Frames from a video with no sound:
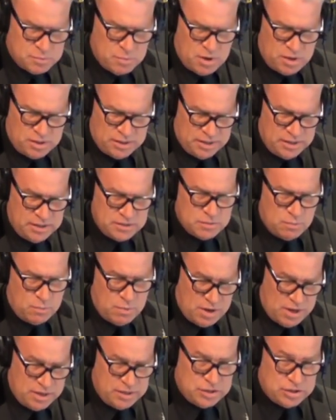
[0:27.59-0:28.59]
While he's
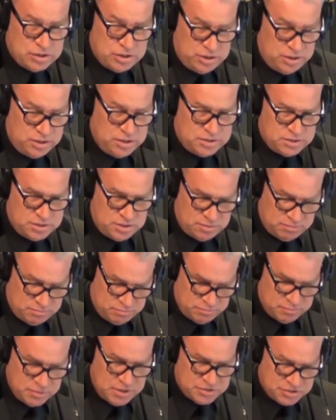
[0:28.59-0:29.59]
away, she is
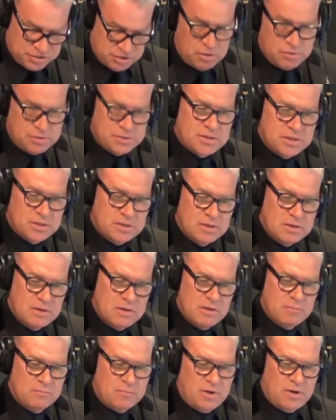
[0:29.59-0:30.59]
assaulted
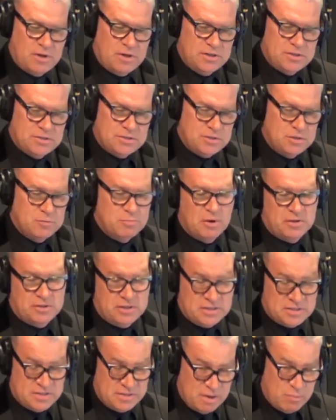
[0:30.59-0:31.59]
by his two
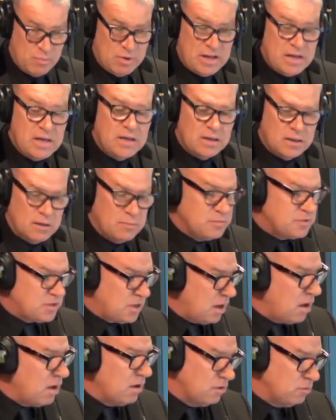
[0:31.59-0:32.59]
buddies, and then when he comes
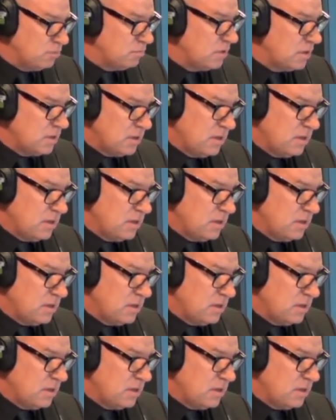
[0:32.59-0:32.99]
home,